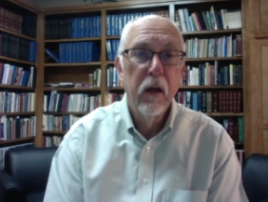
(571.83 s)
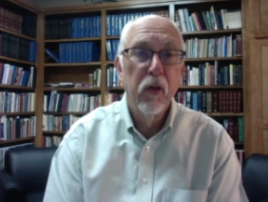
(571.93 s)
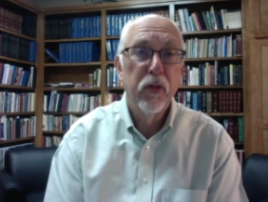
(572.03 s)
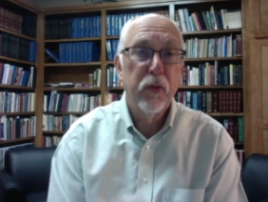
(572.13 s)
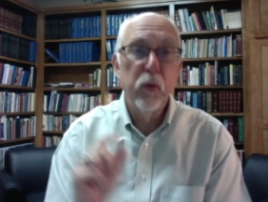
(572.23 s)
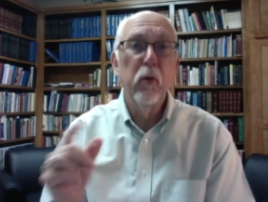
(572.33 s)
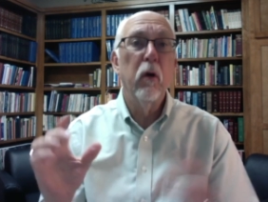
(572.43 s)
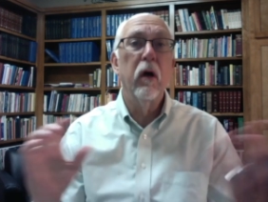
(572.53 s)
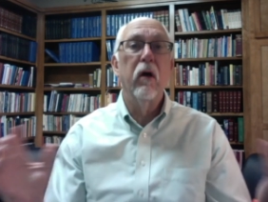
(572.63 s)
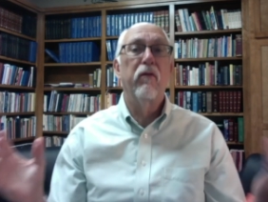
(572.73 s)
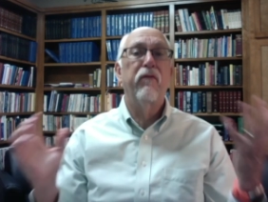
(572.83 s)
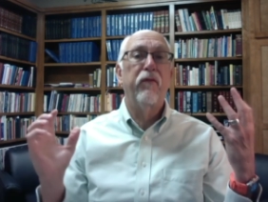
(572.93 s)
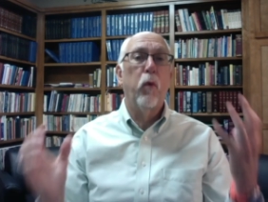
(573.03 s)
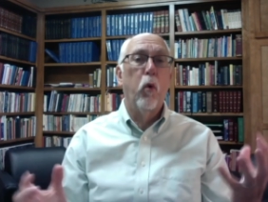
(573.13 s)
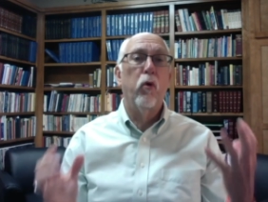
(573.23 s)
Through all
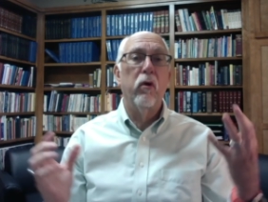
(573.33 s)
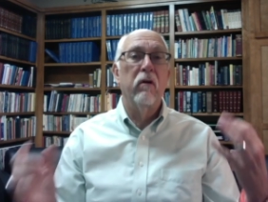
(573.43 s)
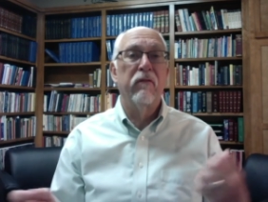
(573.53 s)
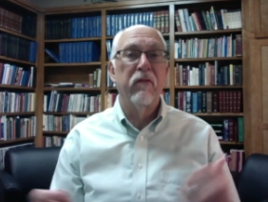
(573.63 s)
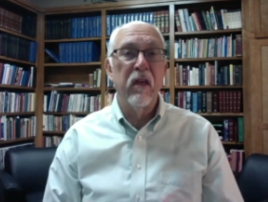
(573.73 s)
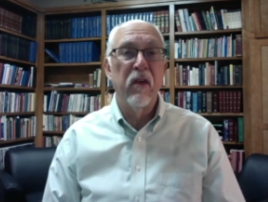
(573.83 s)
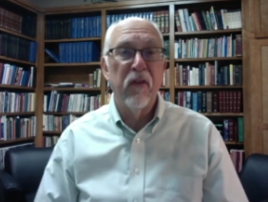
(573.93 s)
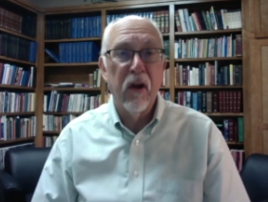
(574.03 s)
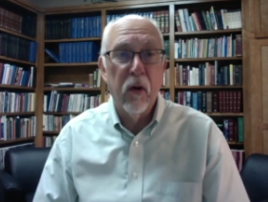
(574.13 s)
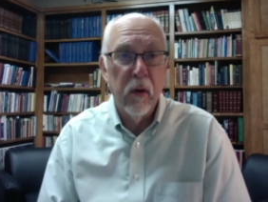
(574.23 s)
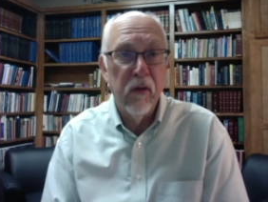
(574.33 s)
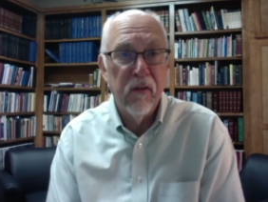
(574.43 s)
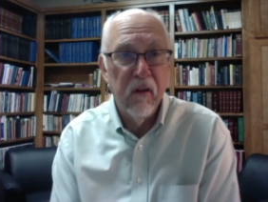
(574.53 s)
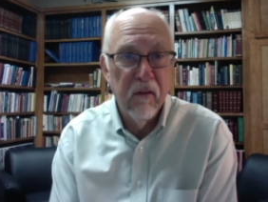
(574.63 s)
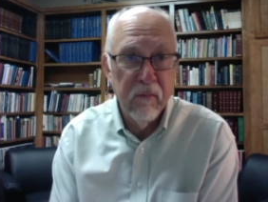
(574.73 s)
four of these
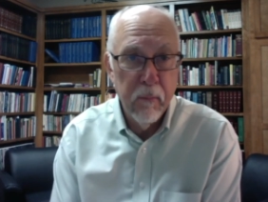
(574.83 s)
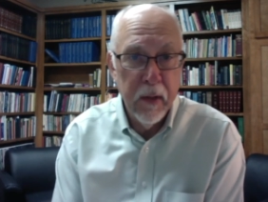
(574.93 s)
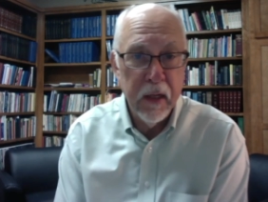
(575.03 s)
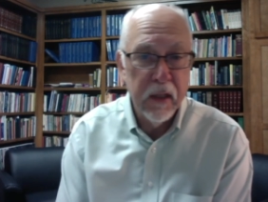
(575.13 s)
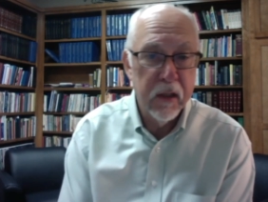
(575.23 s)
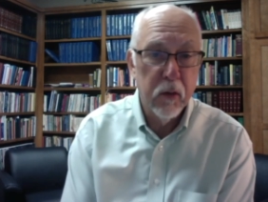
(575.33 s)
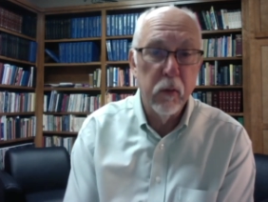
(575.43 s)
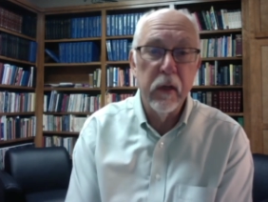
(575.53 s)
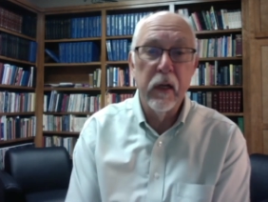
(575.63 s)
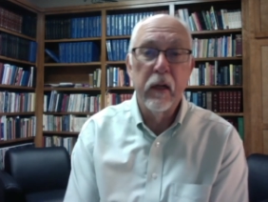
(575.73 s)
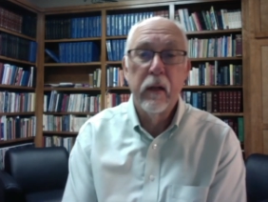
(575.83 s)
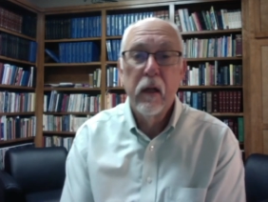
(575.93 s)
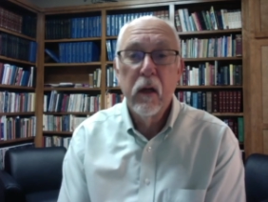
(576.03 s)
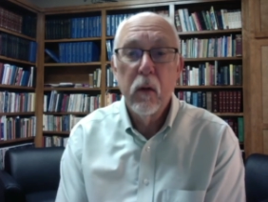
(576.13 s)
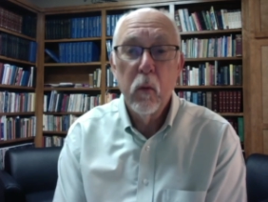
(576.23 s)
areas of ministry,
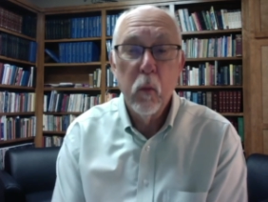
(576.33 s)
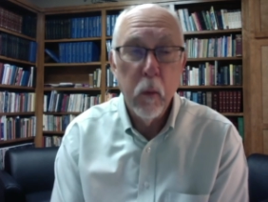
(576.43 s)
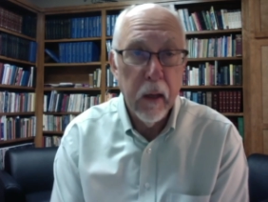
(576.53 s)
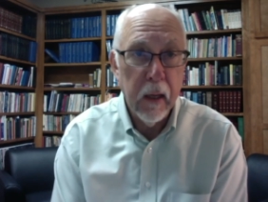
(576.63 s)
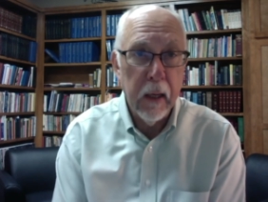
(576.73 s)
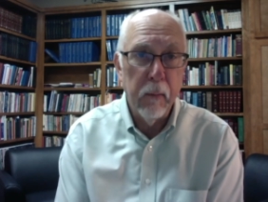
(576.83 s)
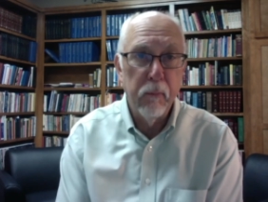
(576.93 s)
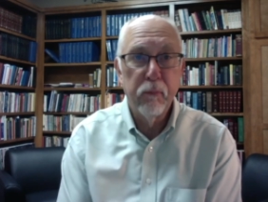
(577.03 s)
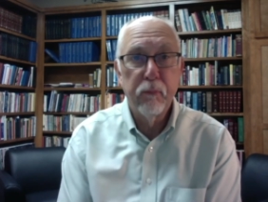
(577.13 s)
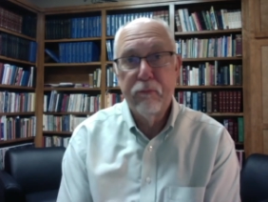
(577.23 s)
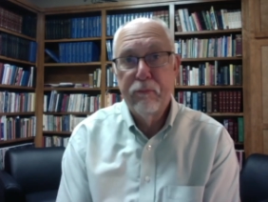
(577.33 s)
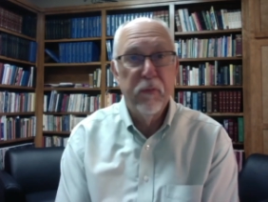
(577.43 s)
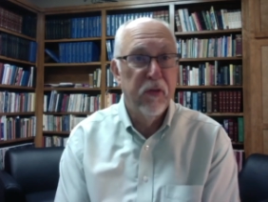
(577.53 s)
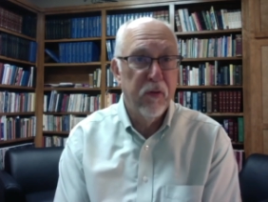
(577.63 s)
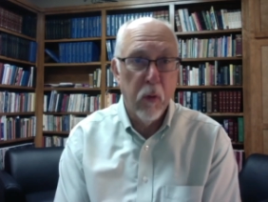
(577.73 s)
we
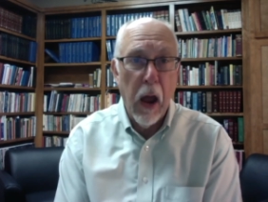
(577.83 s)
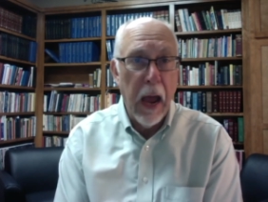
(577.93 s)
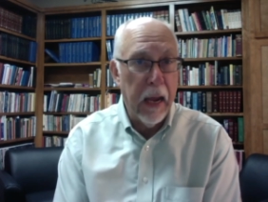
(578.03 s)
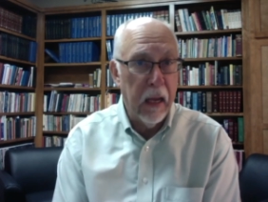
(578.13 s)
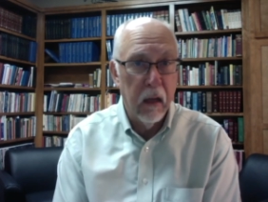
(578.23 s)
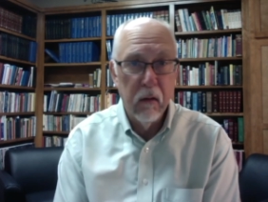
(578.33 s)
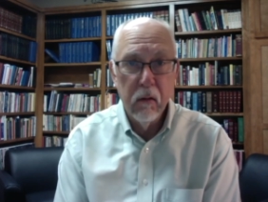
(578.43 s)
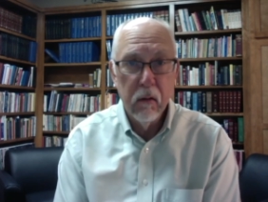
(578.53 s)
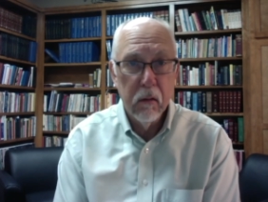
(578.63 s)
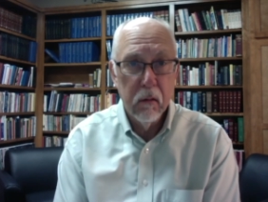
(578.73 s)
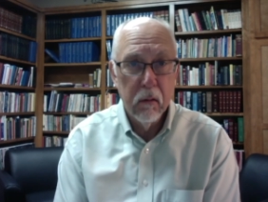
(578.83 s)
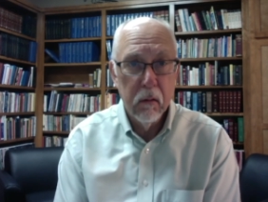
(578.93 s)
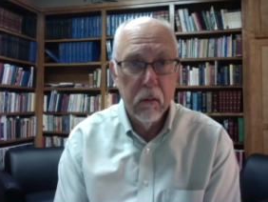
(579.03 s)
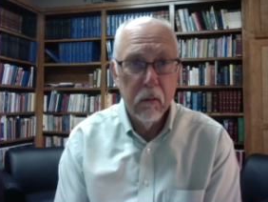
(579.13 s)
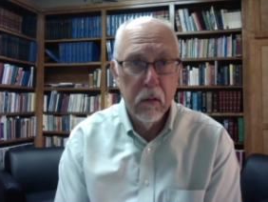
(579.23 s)
try
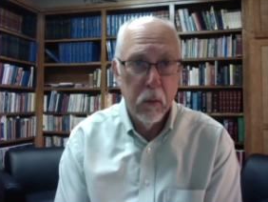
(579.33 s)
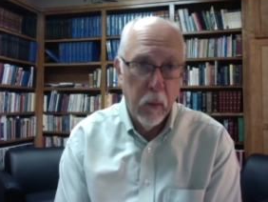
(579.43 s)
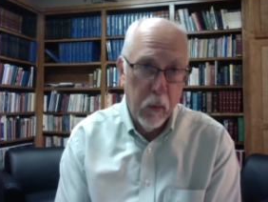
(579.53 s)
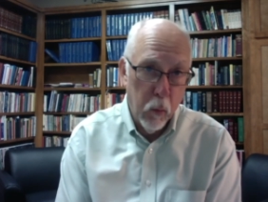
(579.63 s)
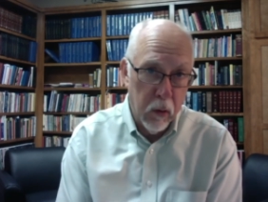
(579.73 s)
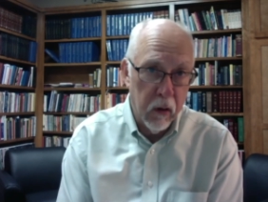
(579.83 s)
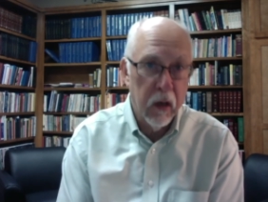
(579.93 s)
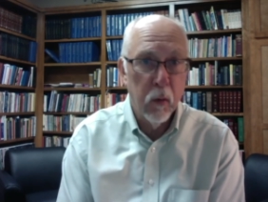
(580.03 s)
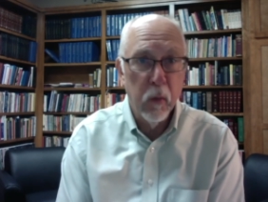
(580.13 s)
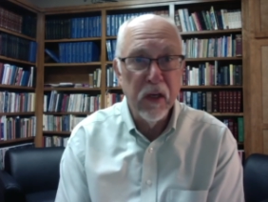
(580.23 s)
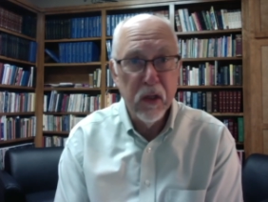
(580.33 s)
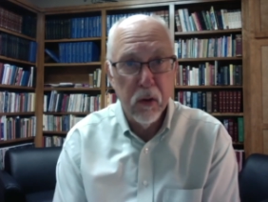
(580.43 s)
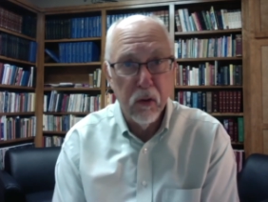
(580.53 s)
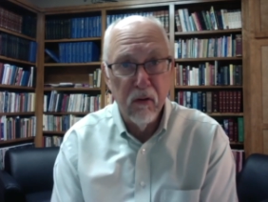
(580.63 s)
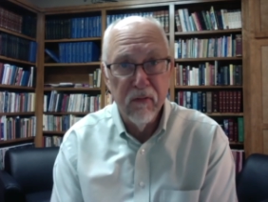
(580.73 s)
and we work and we
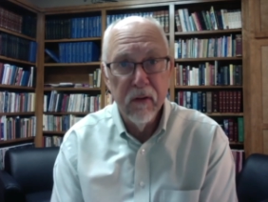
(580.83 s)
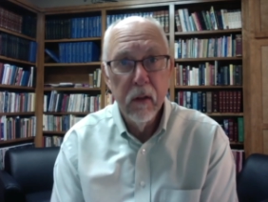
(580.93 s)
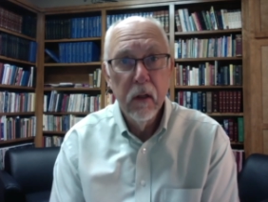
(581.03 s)
serve